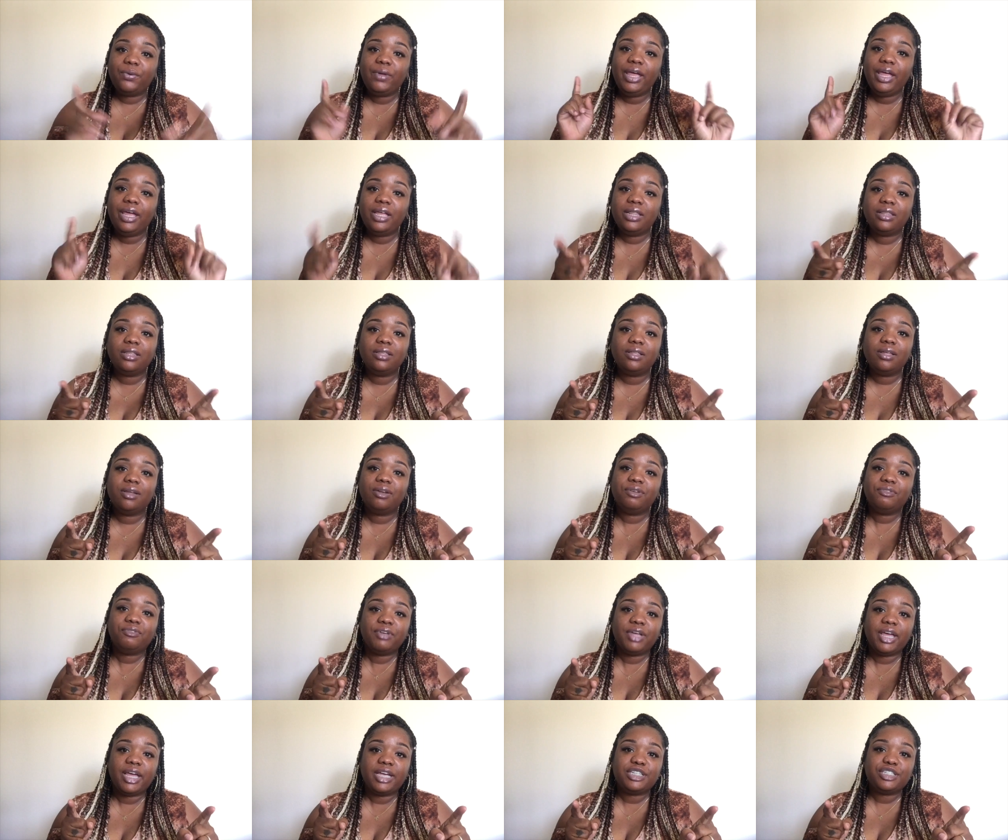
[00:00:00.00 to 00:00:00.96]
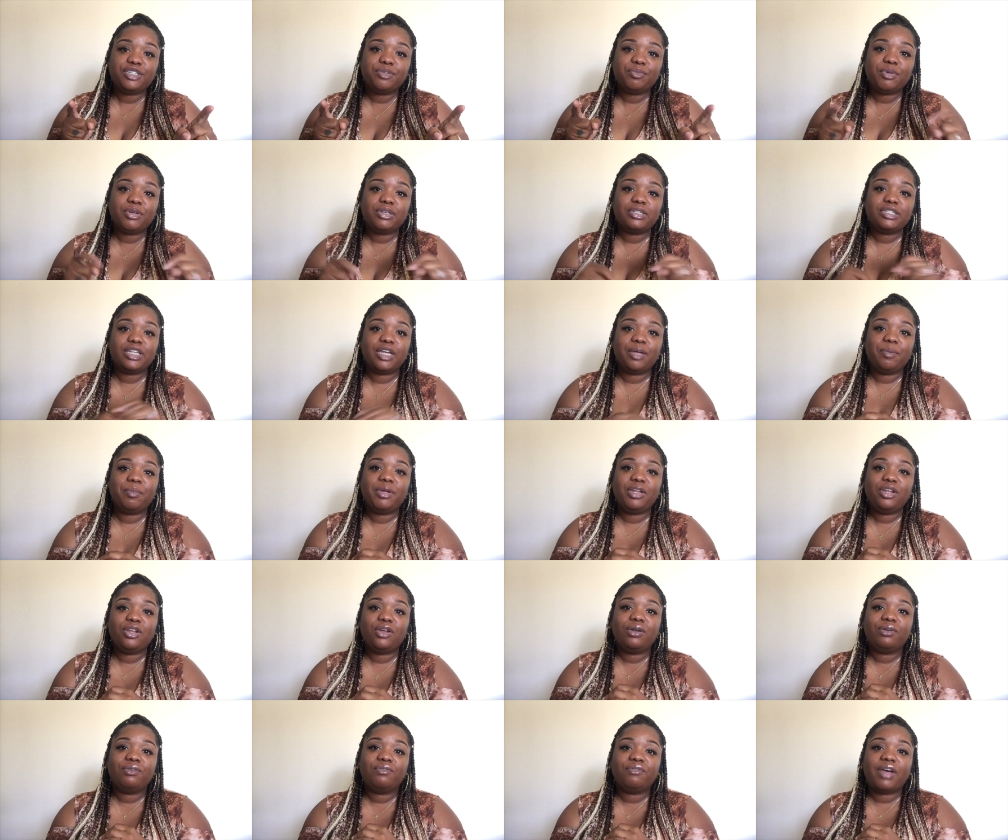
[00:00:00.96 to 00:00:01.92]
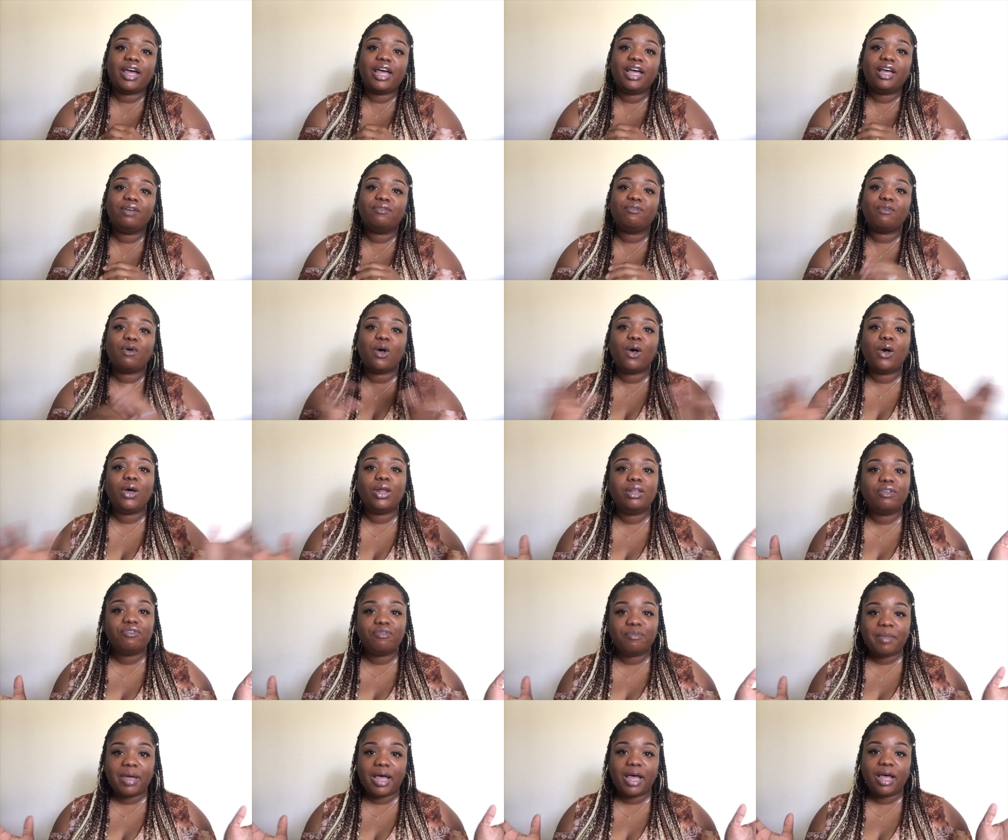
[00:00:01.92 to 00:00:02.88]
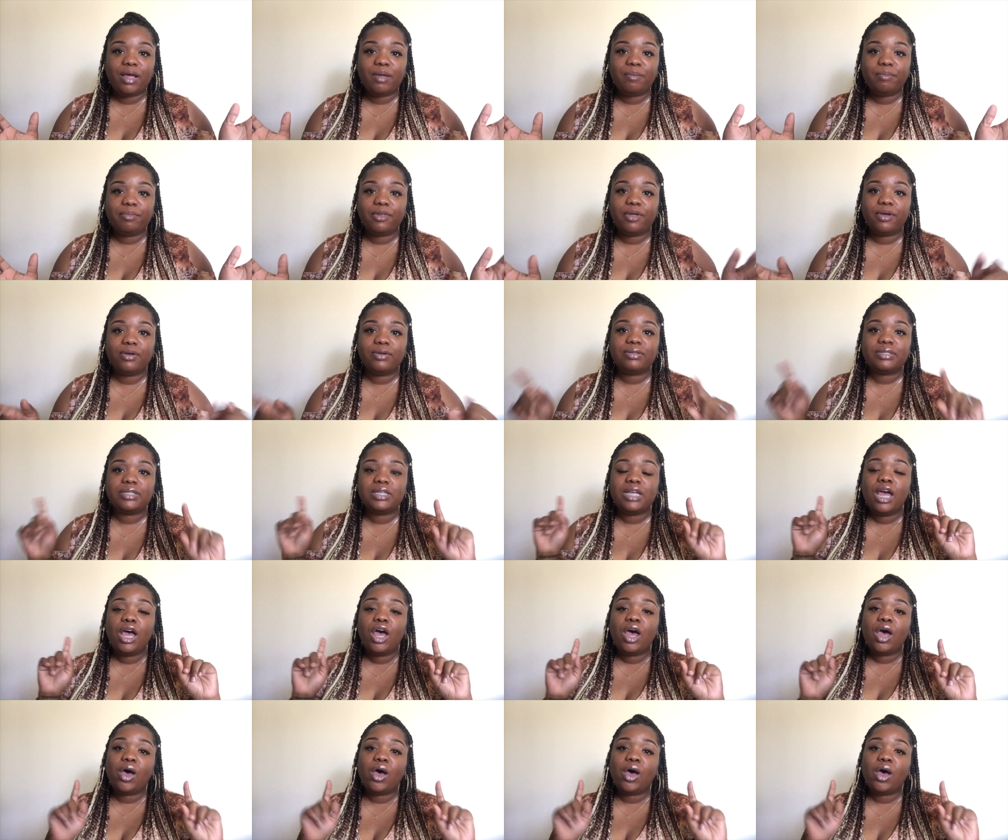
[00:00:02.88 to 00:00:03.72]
Hit the notification bell so you can be notified of all of my uploads.